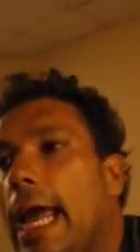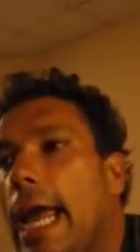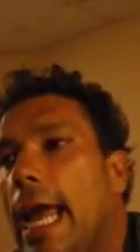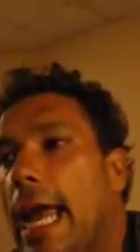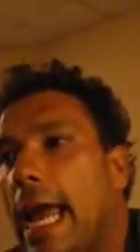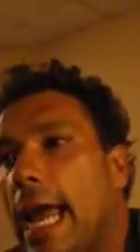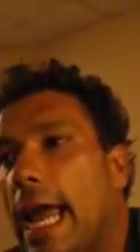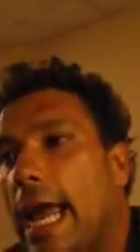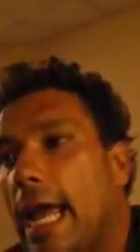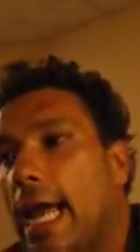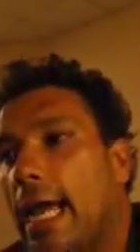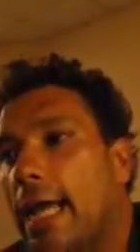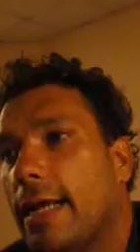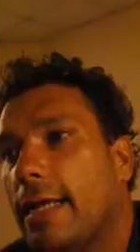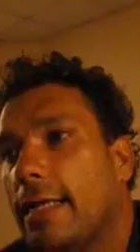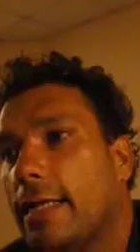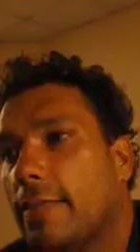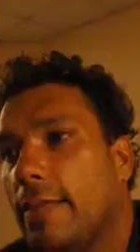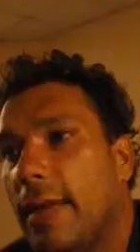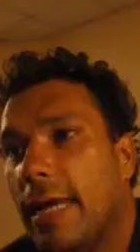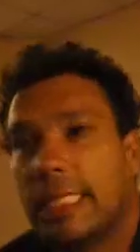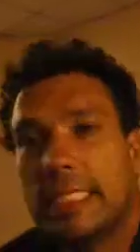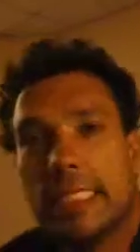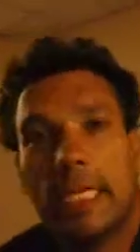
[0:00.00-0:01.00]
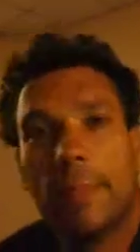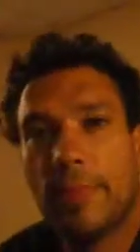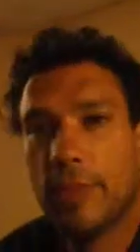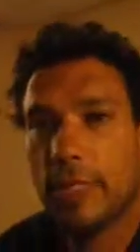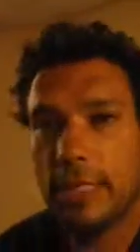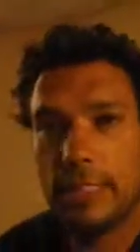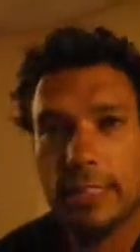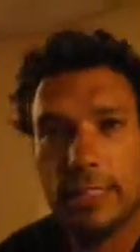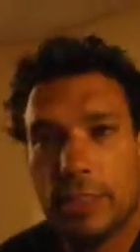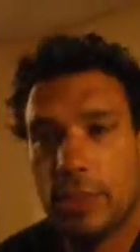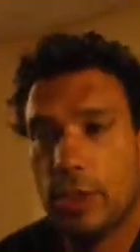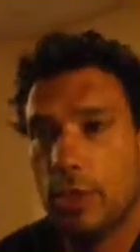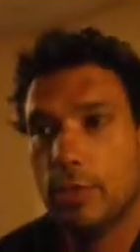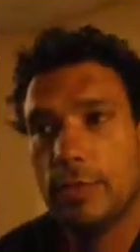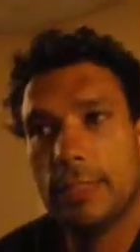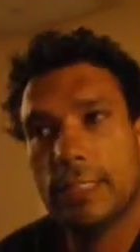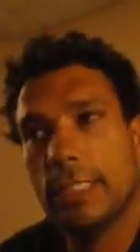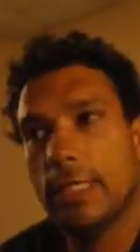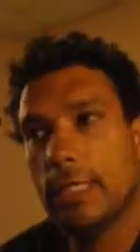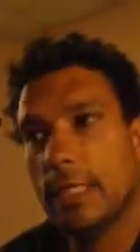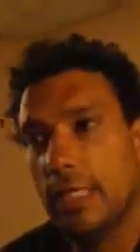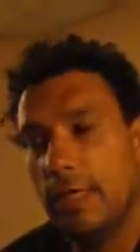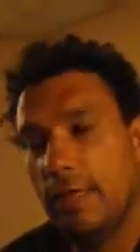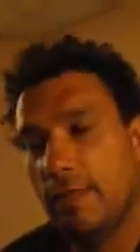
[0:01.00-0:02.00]
and makes up an excuse
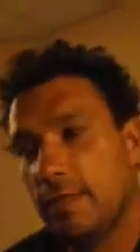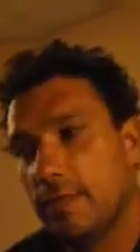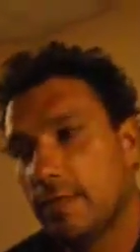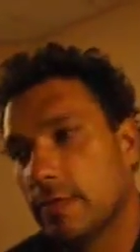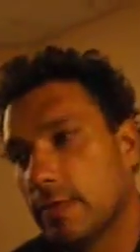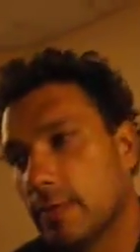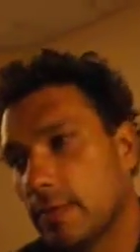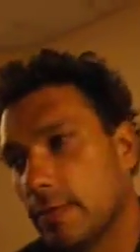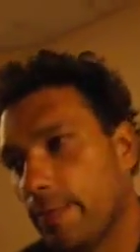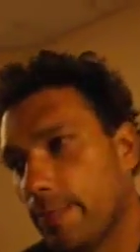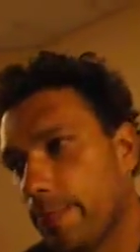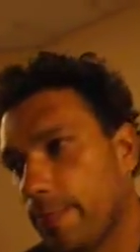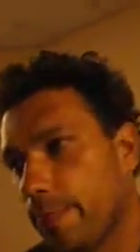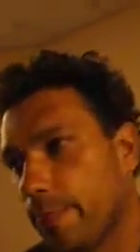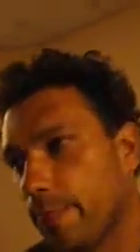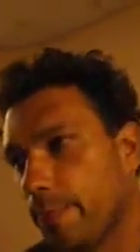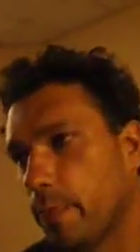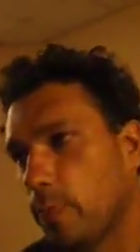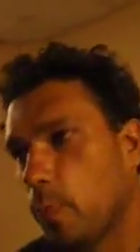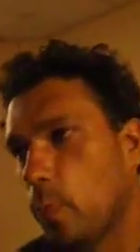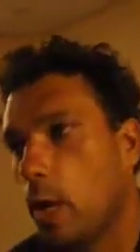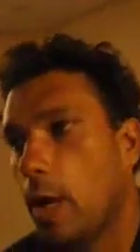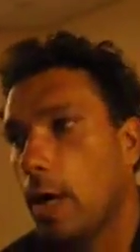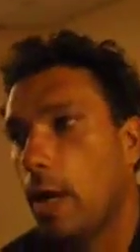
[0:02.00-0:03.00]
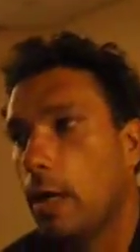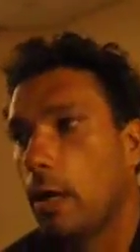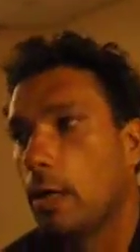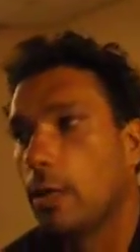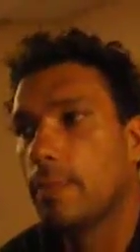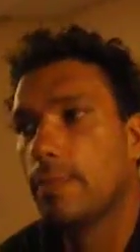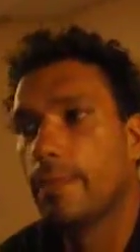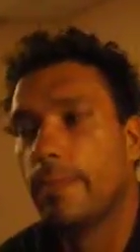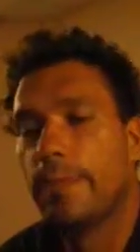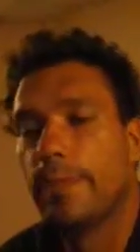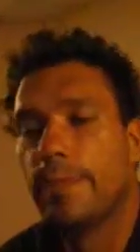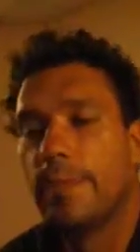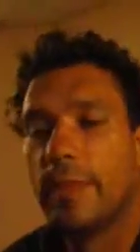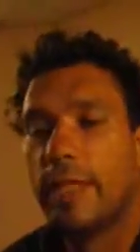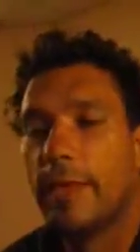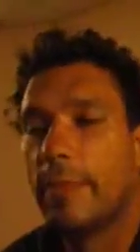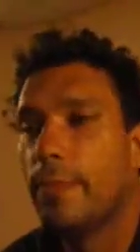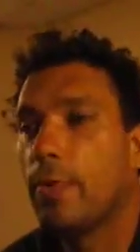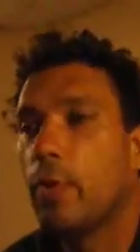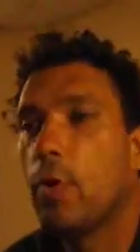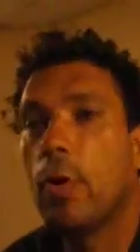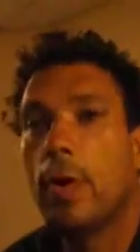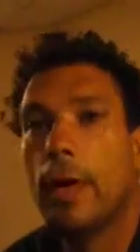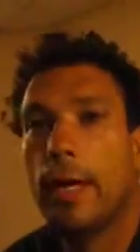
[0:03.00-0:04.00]
and leaves. Well, the
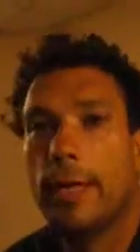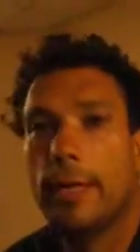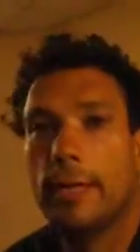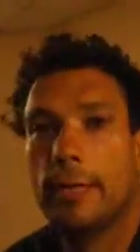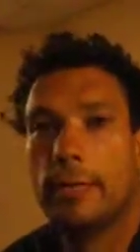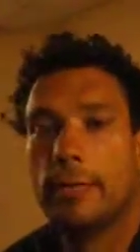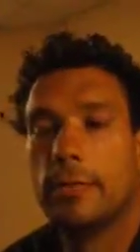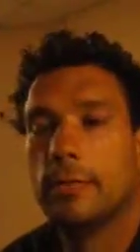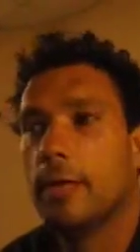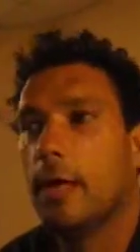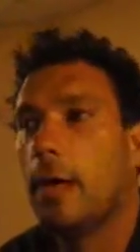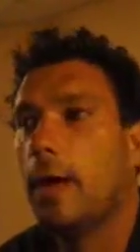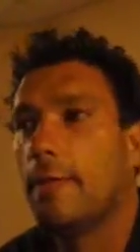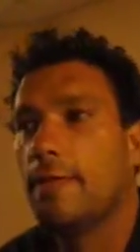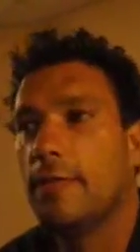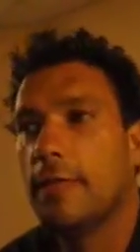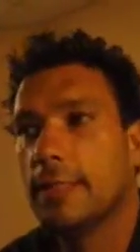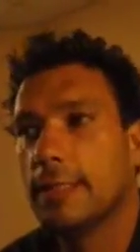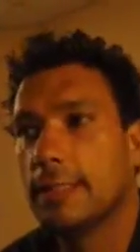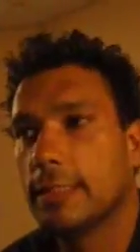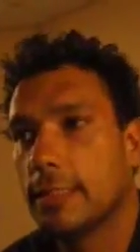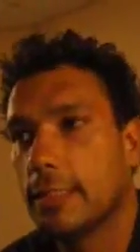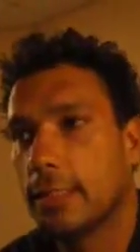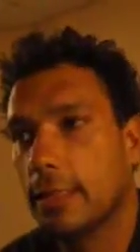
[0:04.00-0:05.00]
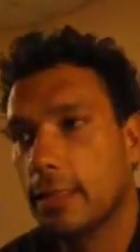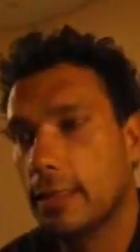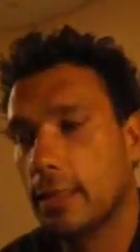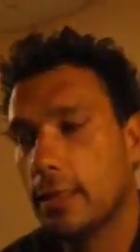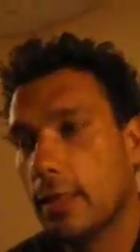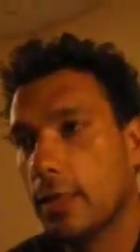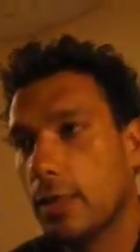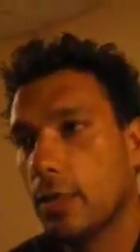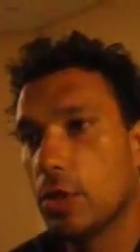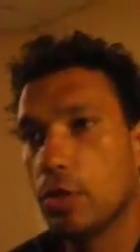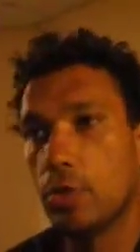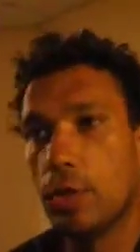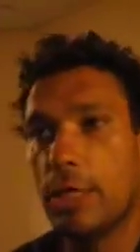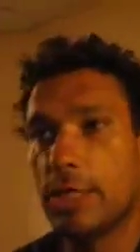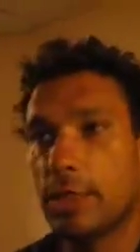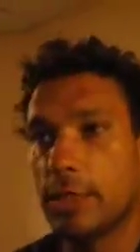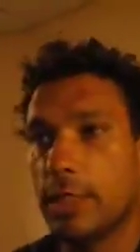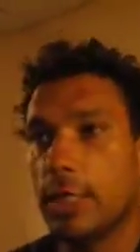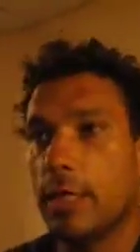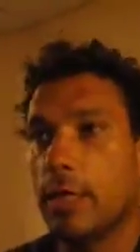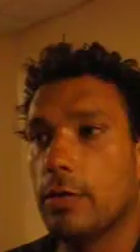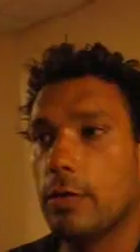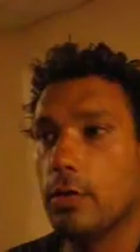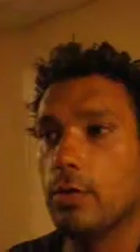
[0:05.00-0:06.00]
boy, obviously crushing
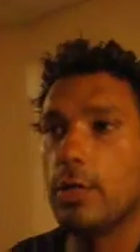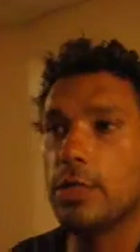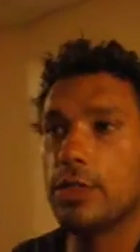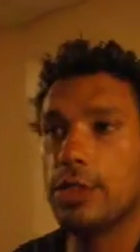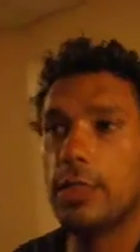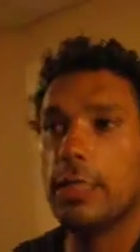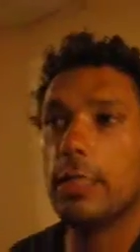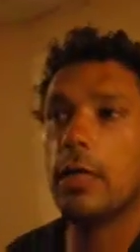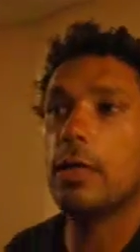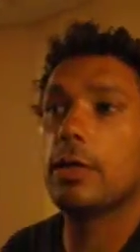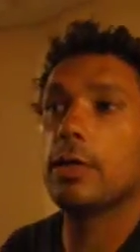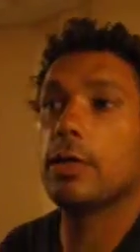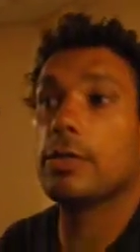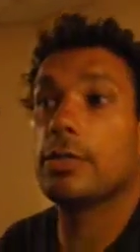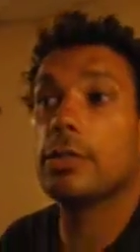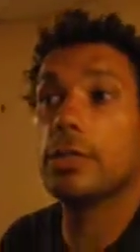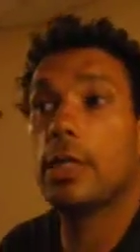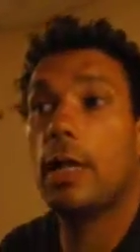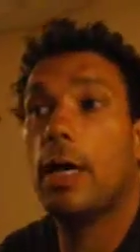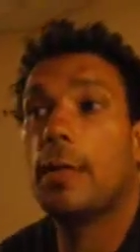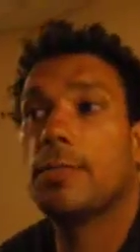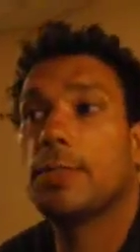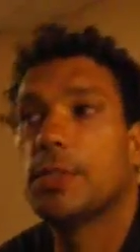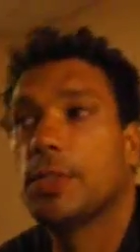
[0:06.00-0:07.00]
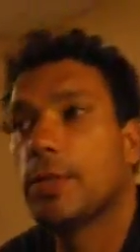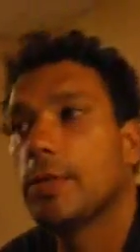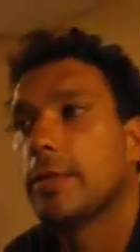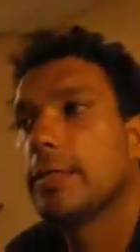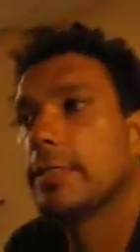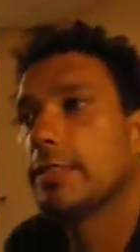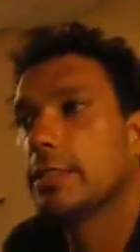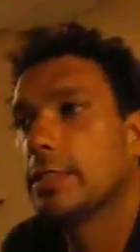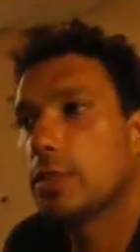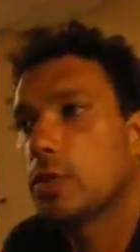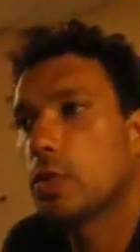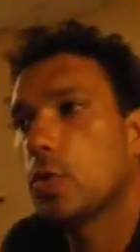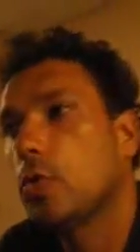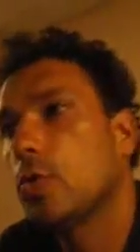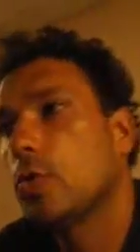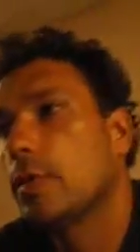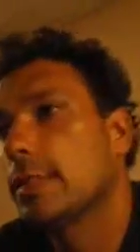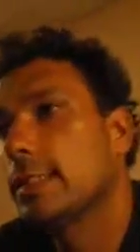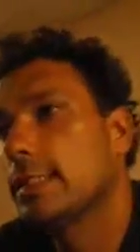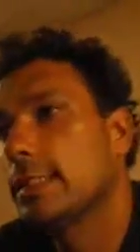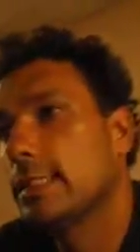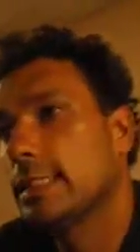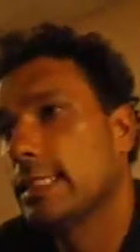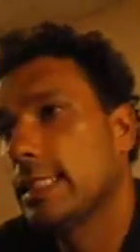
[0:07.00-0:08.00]
on her, stops her in school
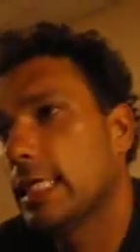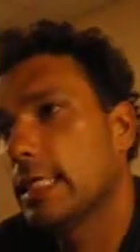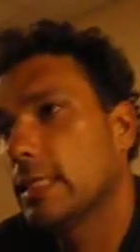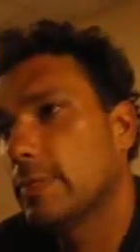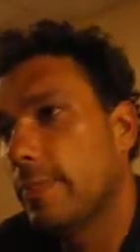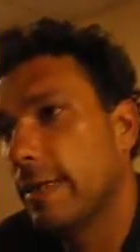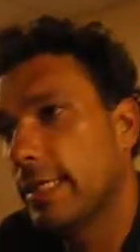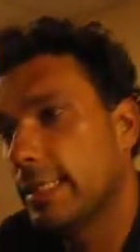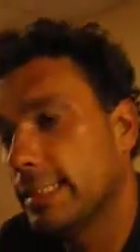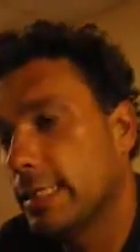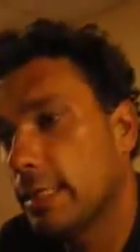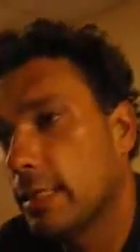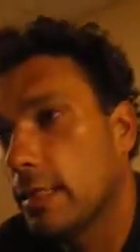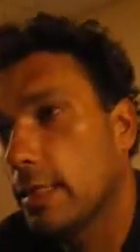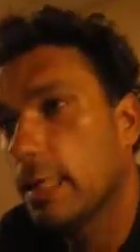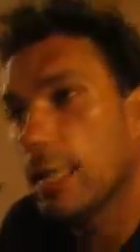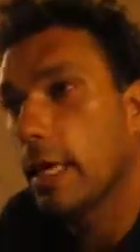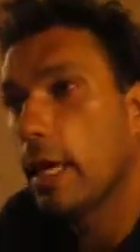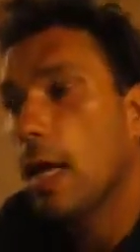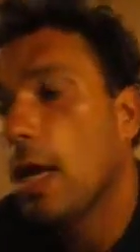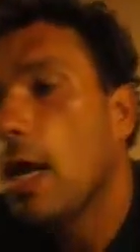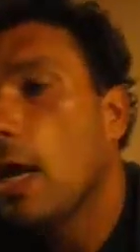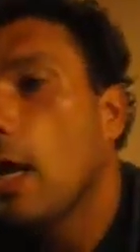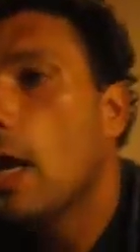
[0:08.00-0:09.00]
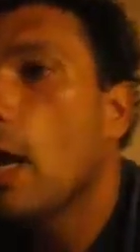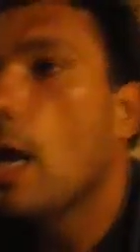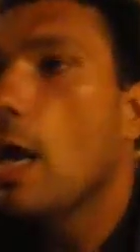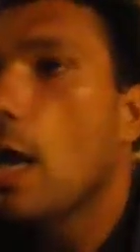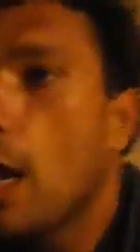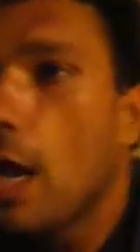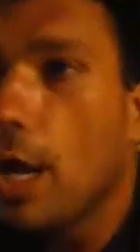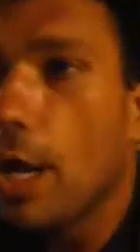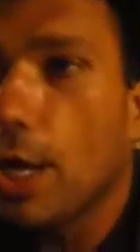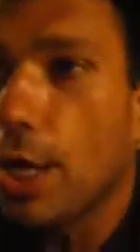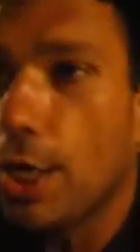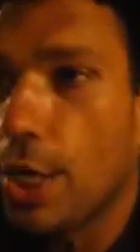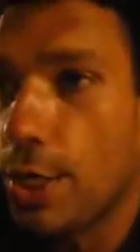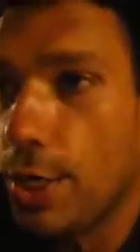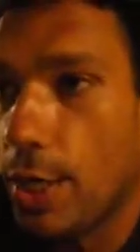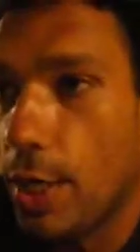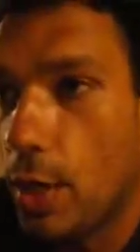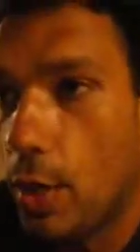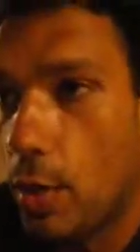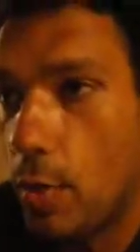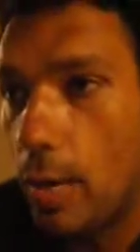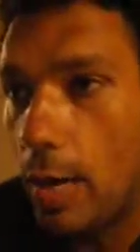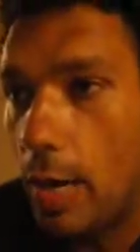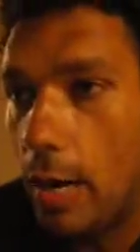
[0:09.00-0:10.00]
and says basically, you
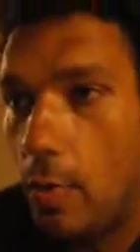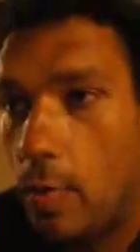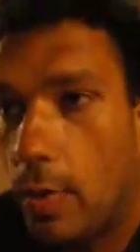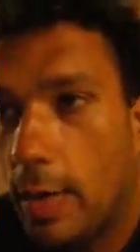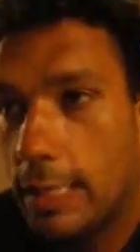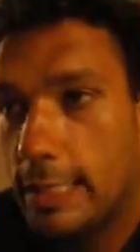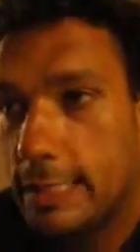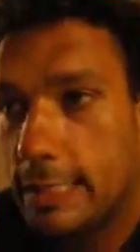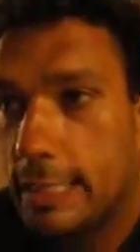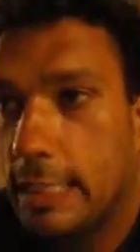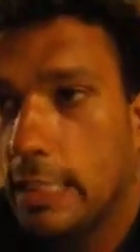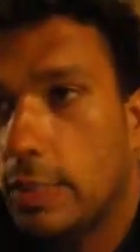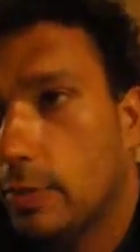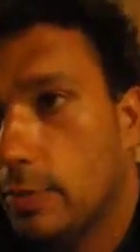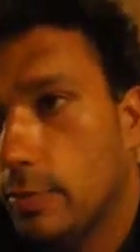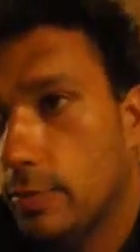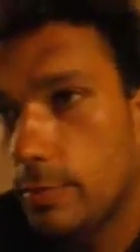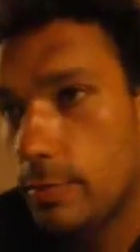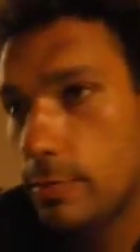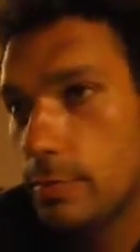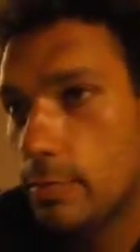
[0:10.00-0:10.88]
know, I want to see you.